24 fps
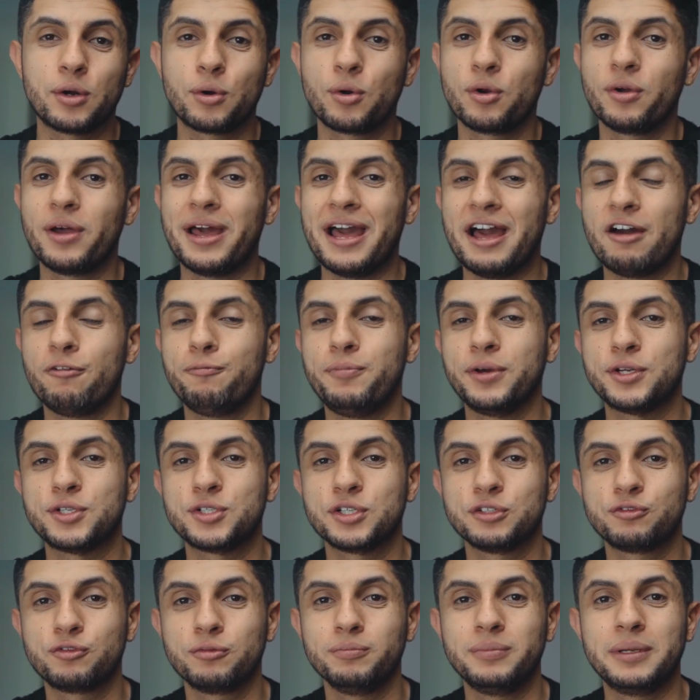or have
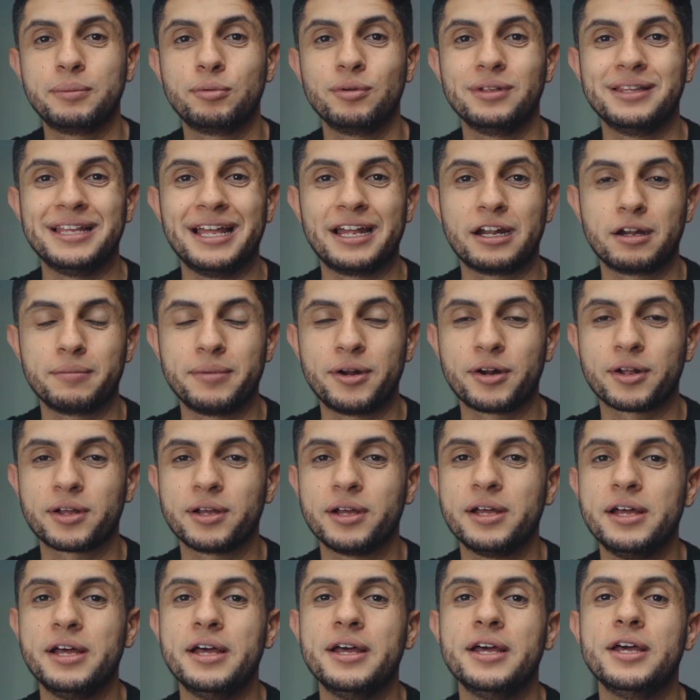pictures from people in Latin
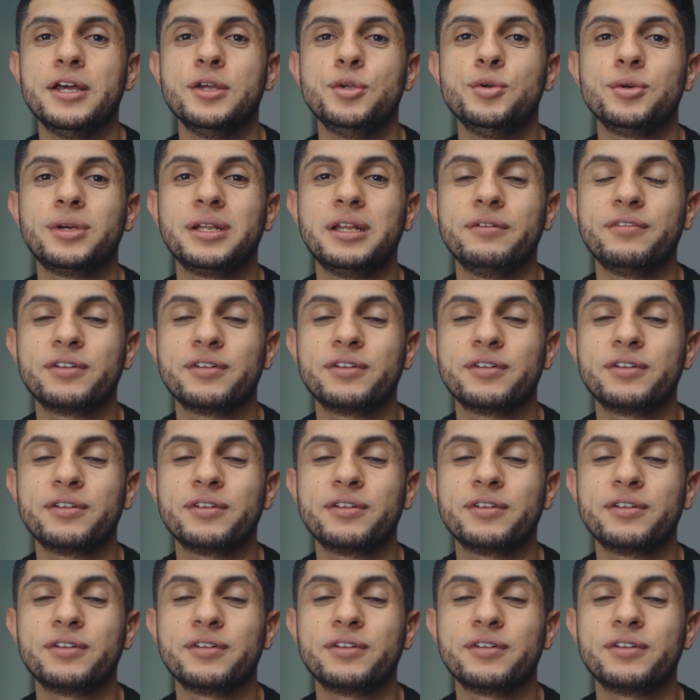America, you can